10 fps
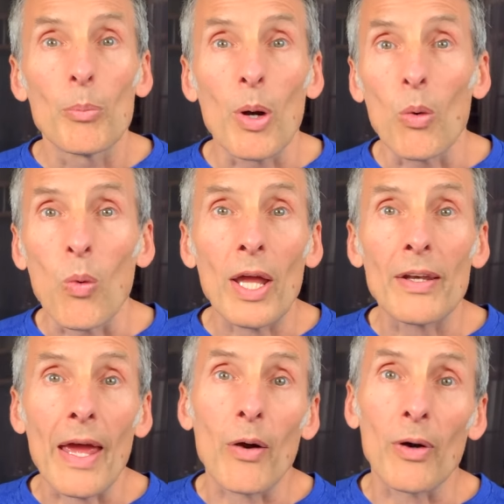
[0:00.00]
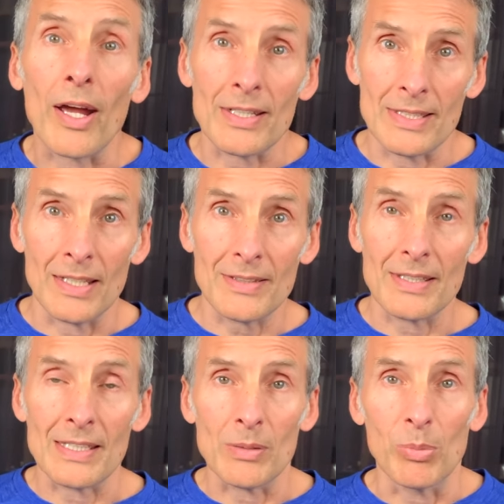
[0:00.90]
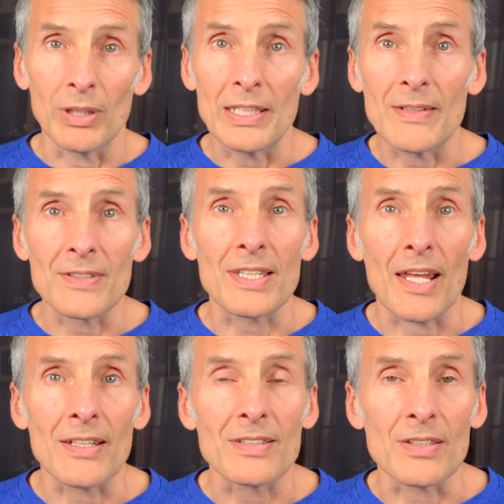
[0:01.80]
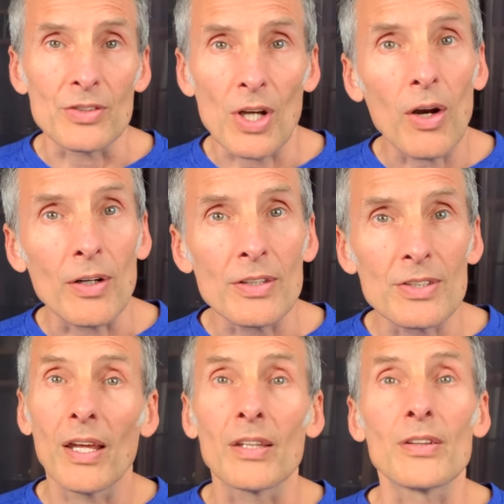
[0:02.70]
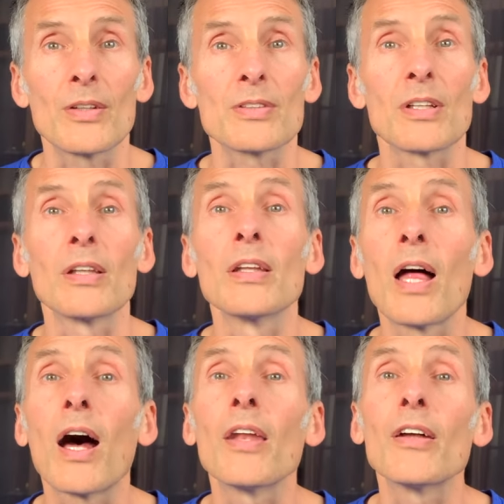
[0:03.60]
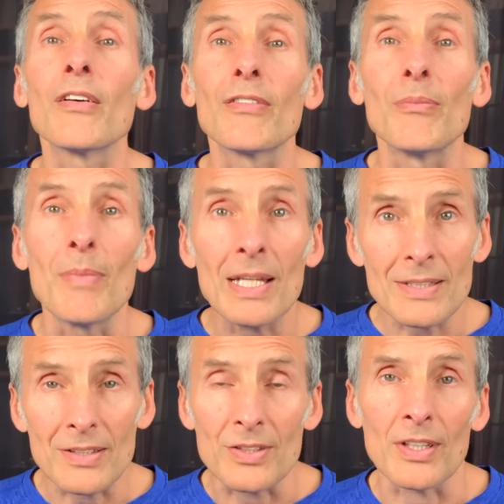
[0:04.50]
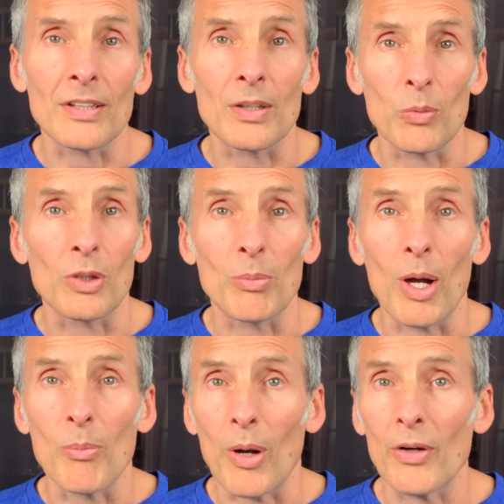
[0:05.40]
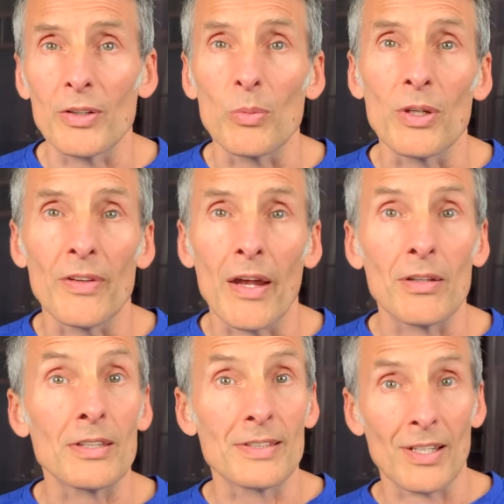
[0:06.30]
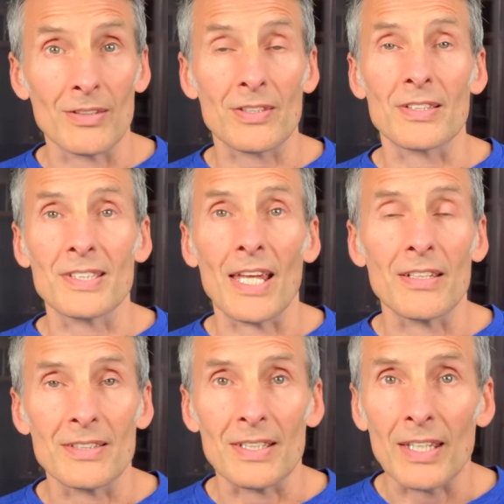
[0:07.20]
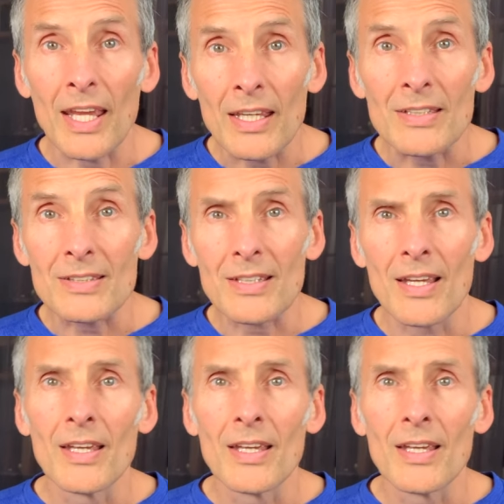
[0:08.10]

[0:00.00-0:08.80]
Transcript: But when our identity believes that it's in charge, and there's a lot of messaging that we're bombarded with now that tells us that is the case,